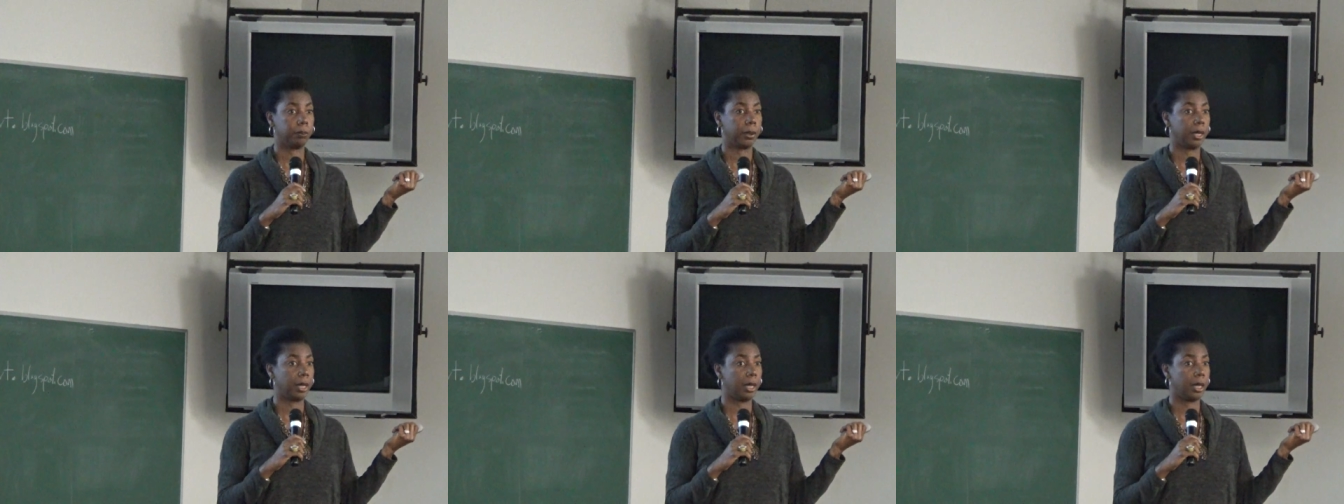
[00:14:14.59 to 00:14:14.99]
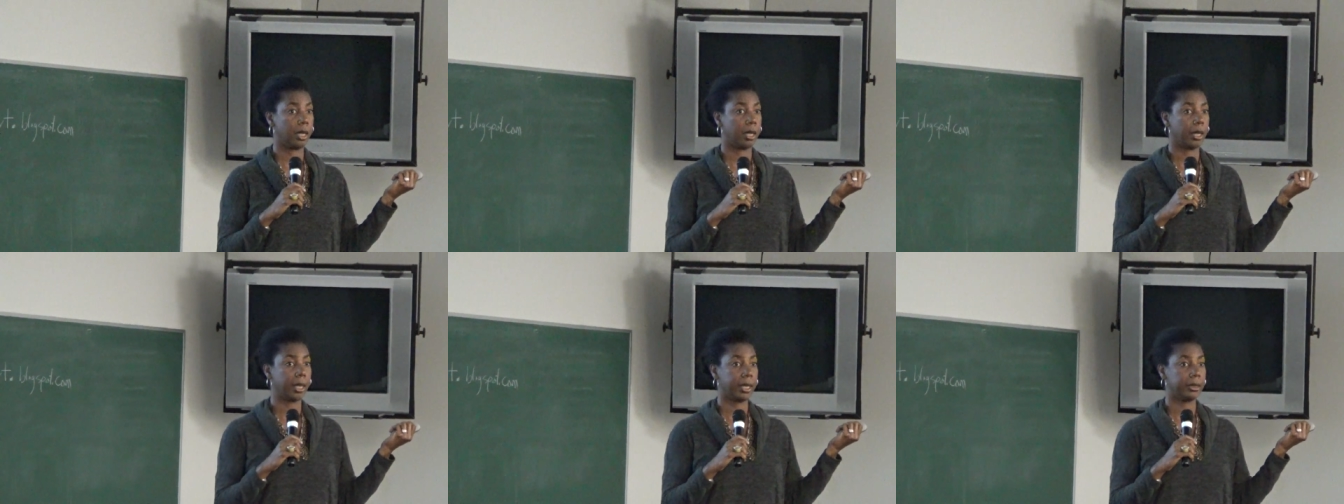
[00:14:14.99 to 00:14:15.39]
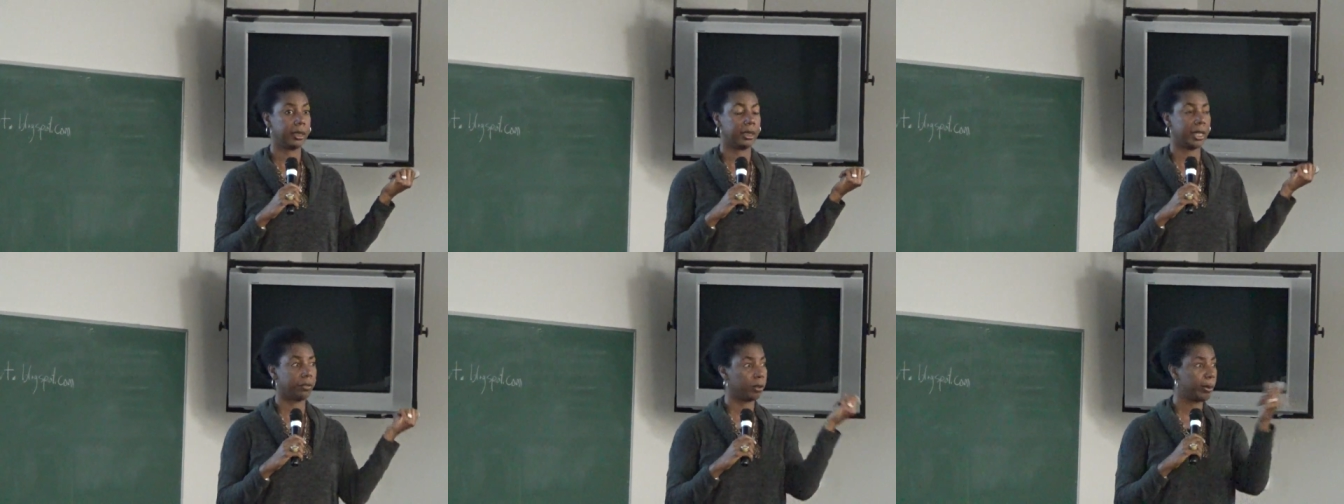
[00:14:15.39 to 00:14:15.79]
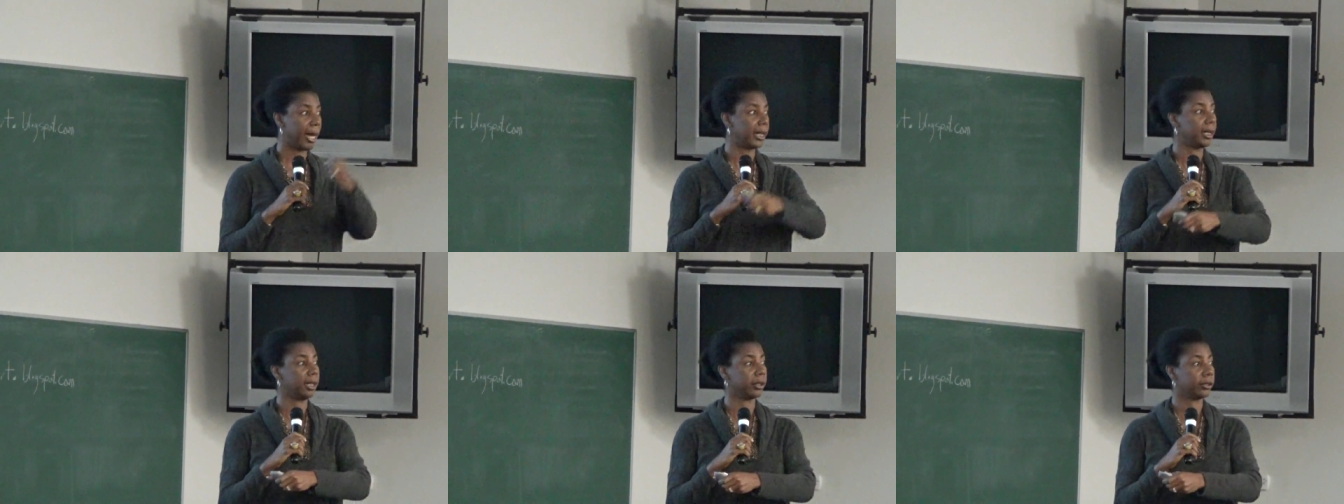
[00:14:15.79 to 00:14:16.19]
uh, and then
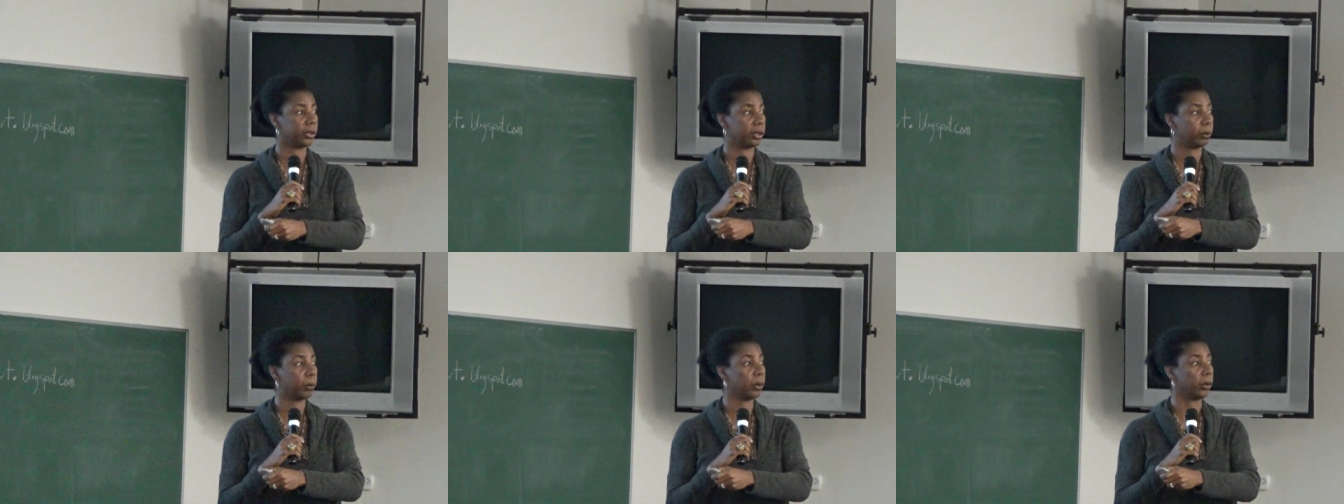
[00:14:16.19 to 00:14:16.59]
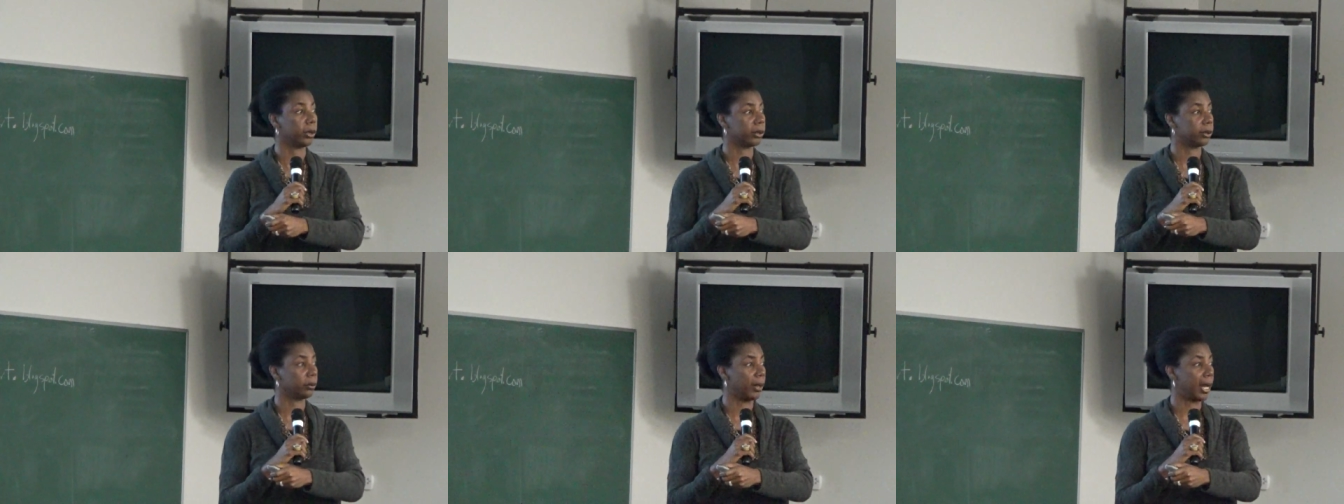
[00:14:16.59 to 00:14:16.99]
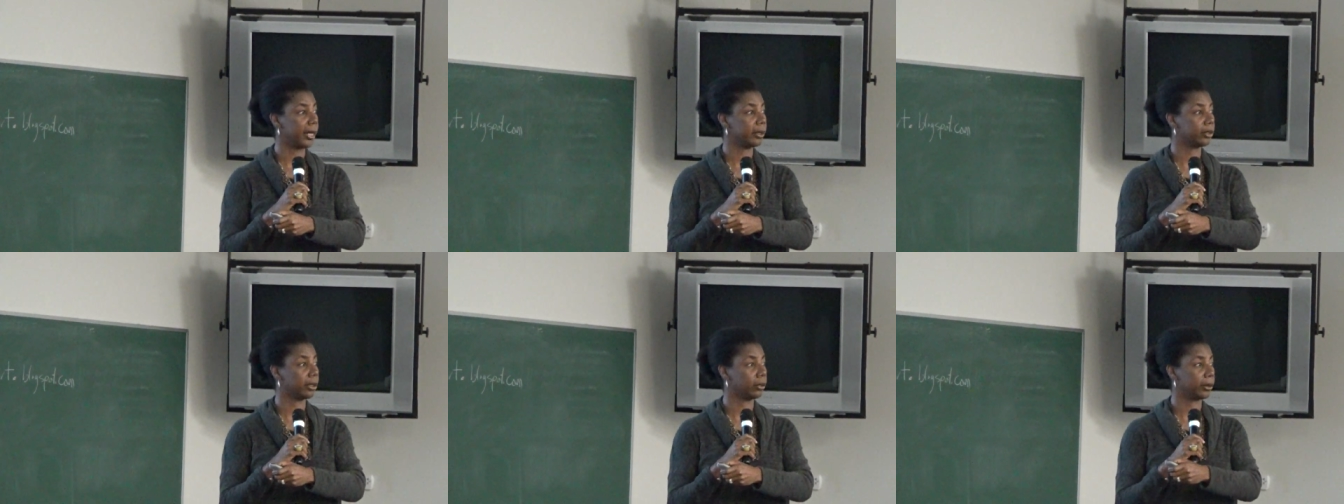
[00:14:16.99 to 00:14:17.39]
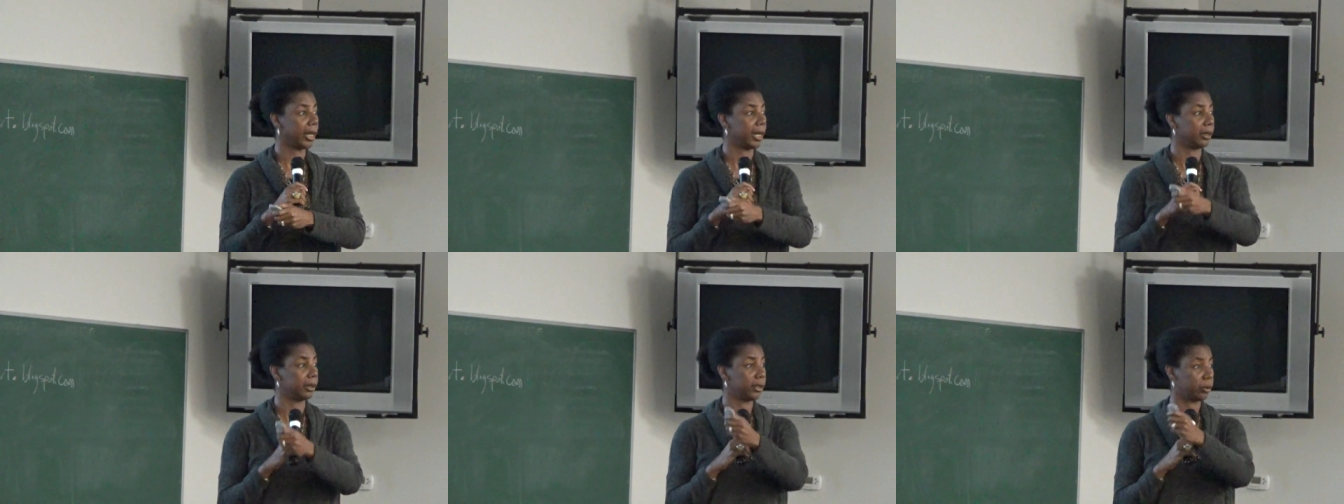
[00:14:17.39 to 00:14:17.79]
everybody else is sports, right? So
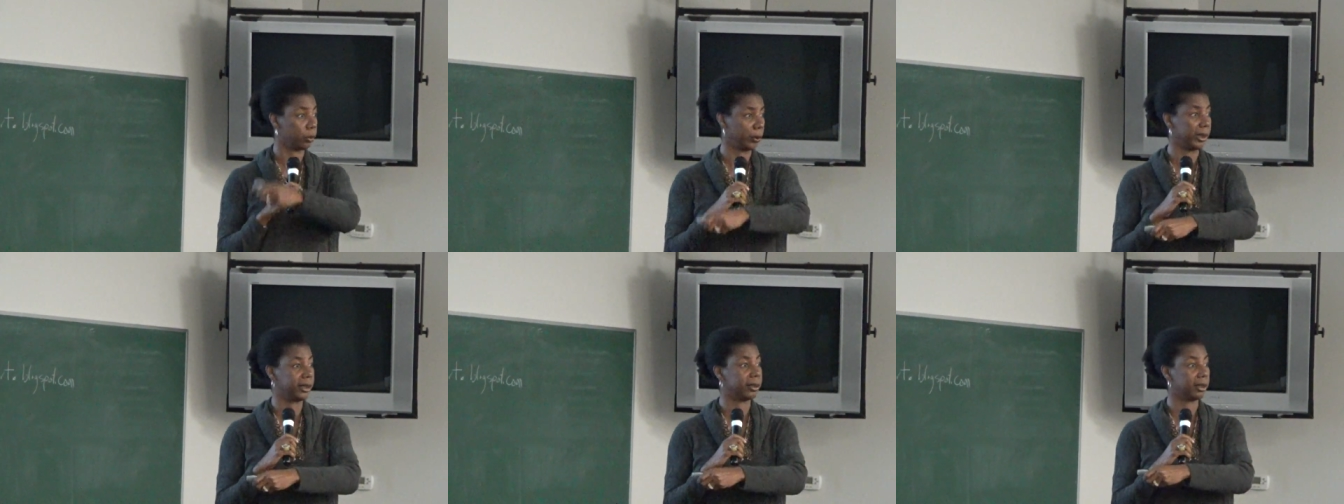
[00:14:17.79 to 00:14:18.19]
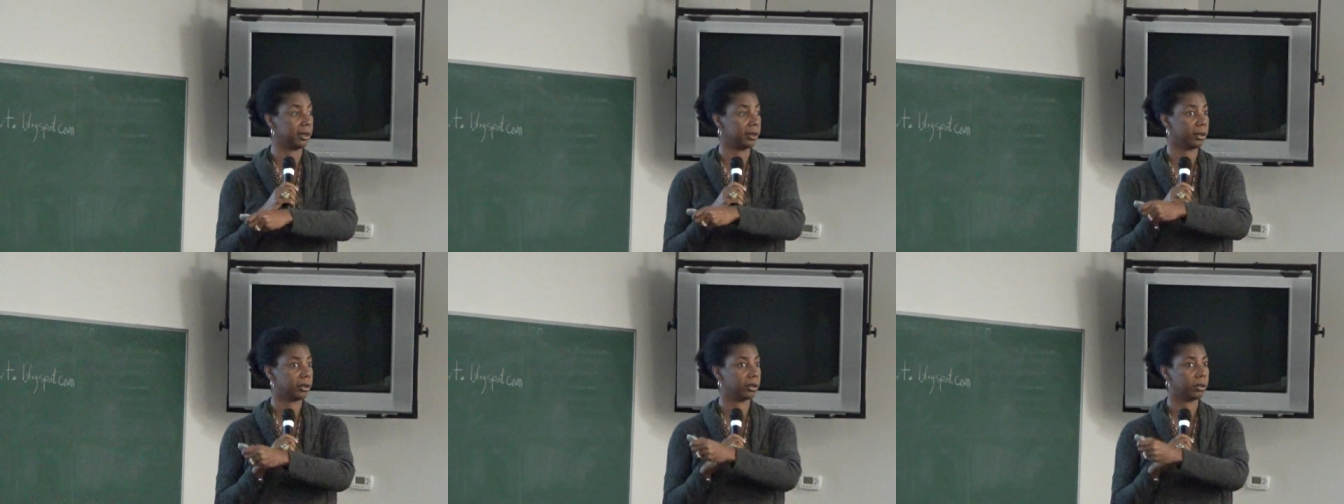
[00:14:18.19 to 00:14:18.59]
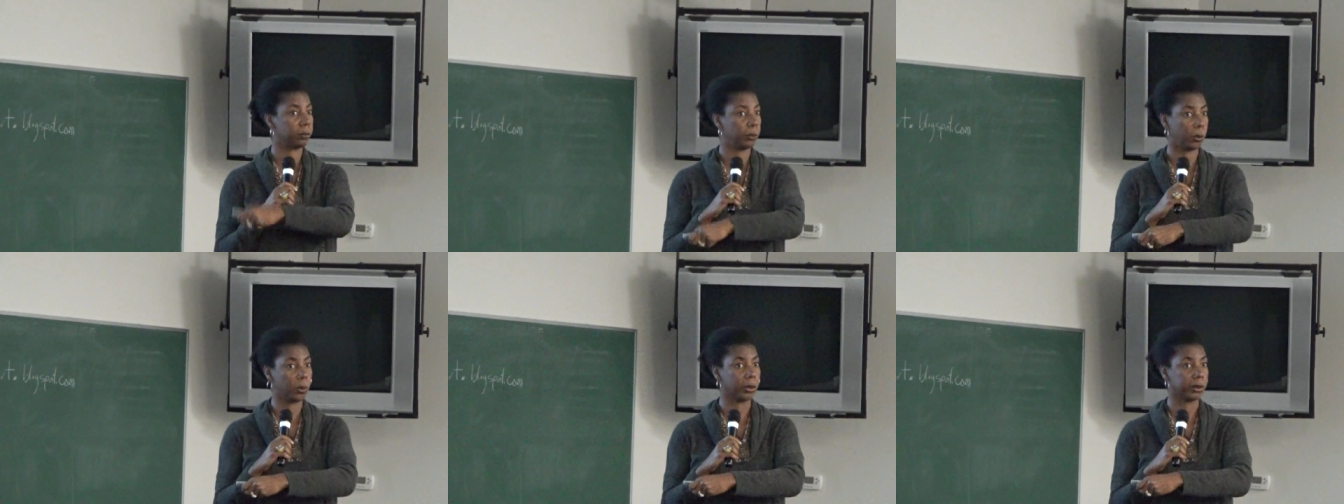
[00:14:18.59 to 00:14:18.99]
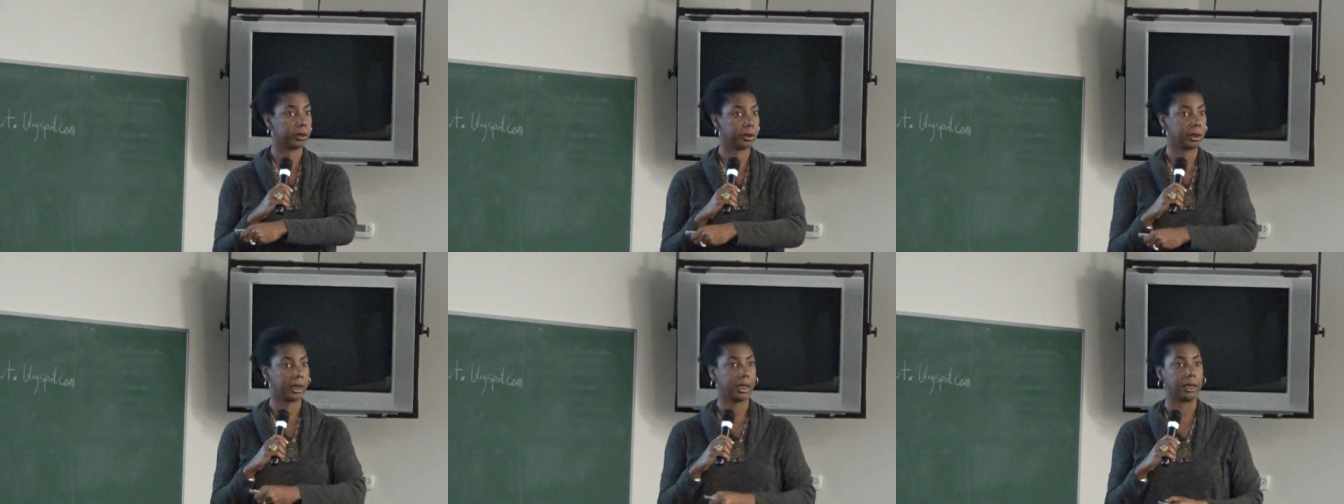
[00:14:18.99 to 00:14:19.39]
kind of this recent
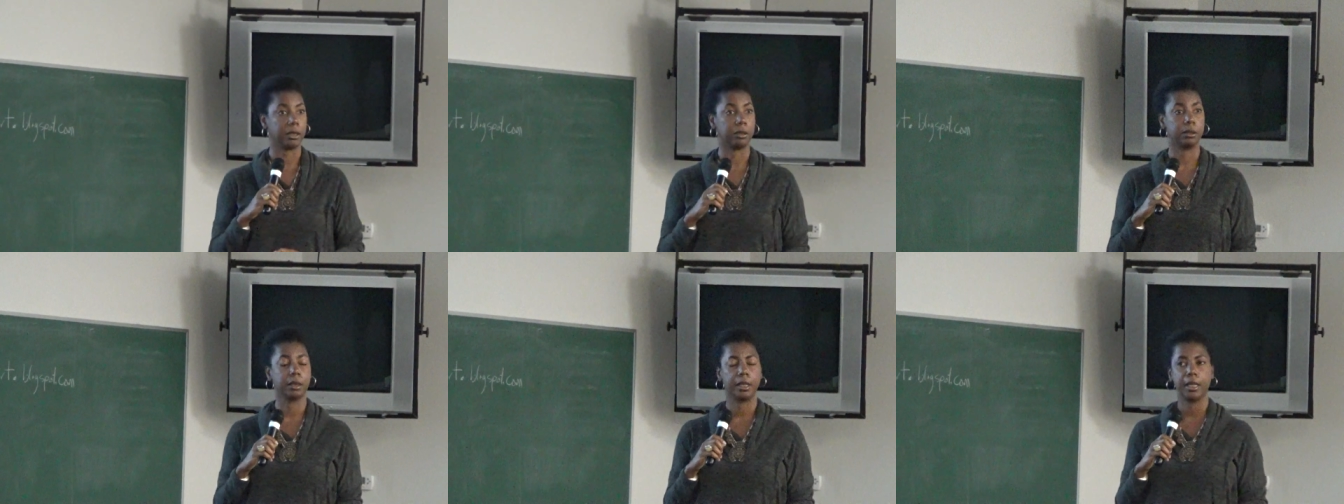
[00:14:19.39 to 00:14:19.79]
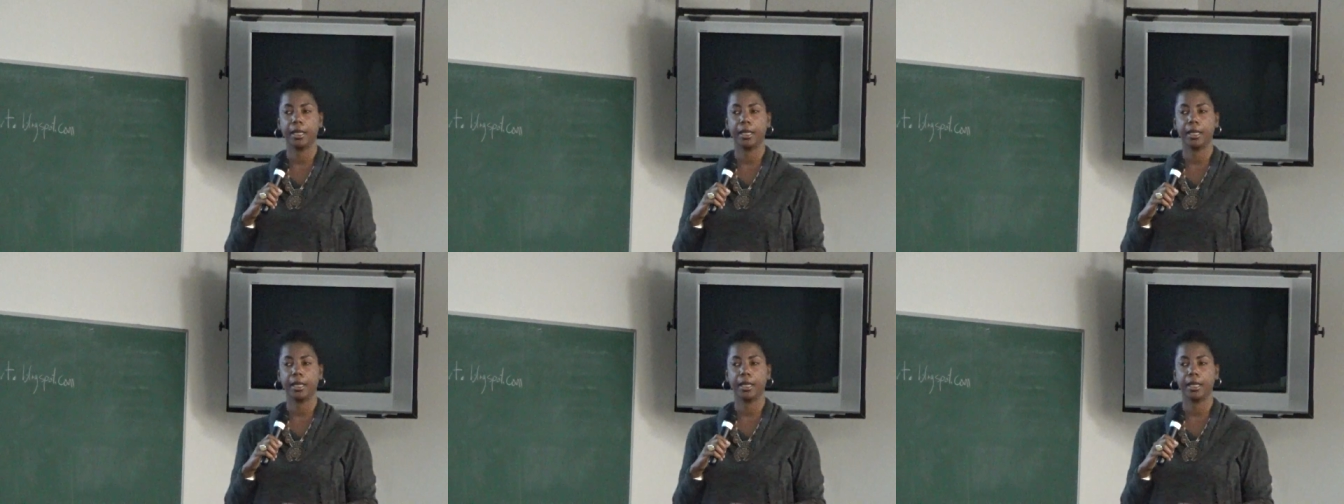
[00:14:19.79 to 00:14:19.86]
sports deal.